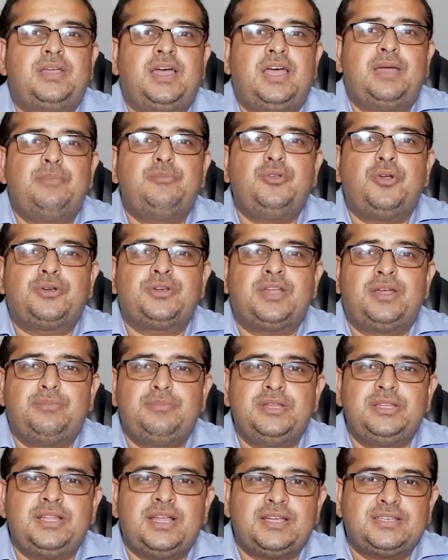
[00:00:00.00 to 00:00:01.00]
I'm Dr.
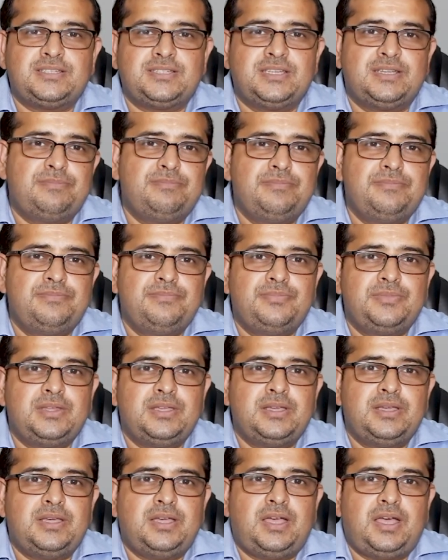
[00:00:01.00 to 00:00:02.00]
Amritaksha Deb.
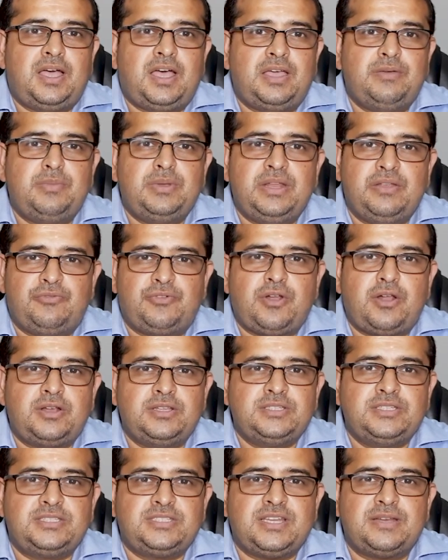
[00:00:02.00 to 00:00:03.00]
I'm a
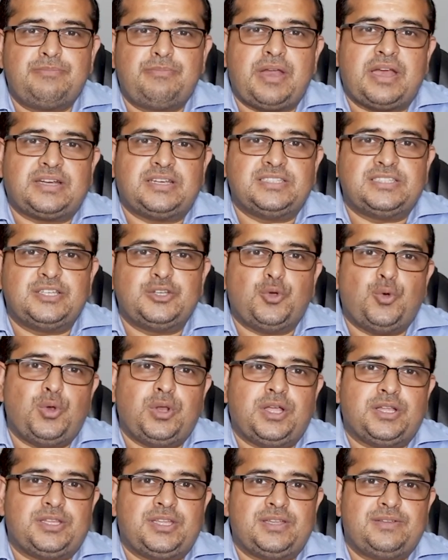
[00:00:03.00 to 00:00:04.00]
nephrologist and practice in
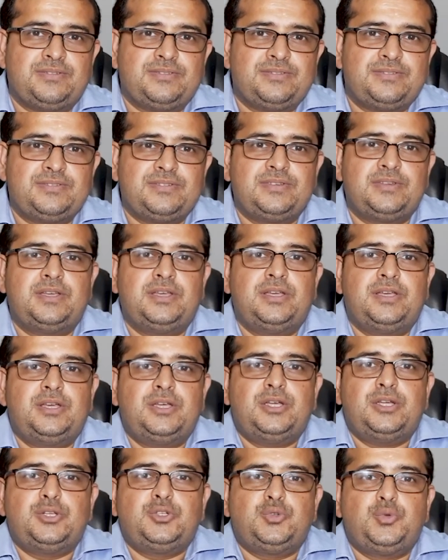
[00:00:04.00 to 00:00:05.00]
Kolkata.
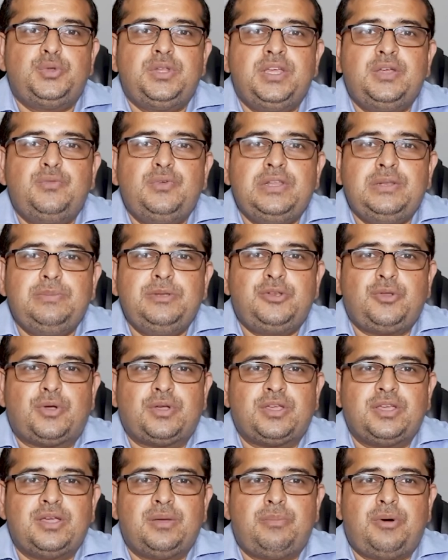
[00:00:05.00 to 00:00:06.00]
Today we'll be
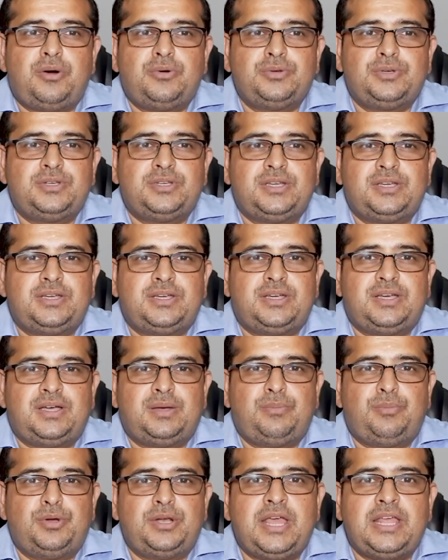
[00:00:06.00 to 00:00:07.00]
talking about a
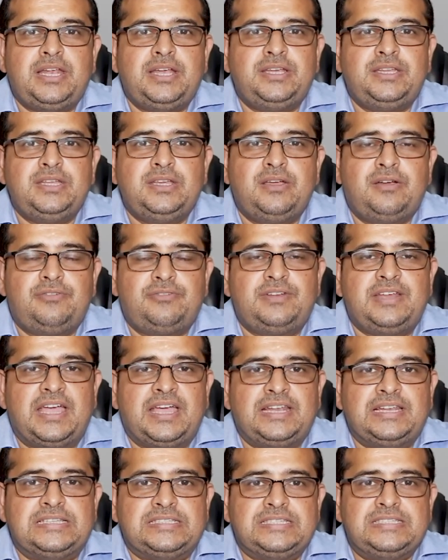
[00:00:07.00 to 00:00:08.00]
modality of
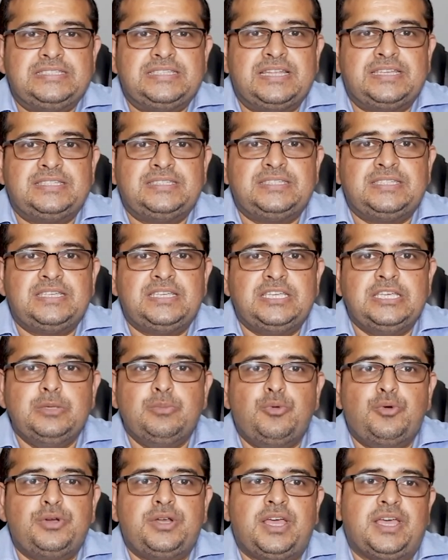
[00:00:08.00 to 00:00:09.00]
dialysis, that is
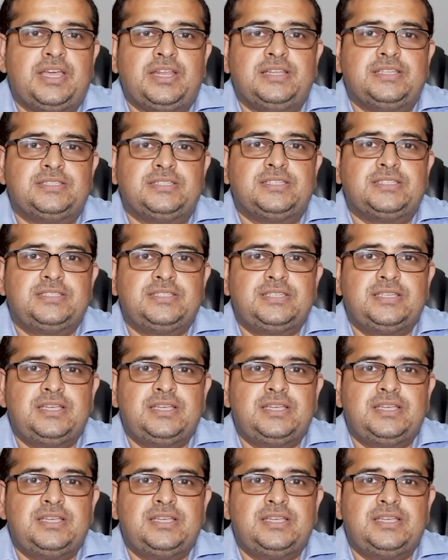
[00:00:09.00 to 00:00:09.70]
hemodialysis.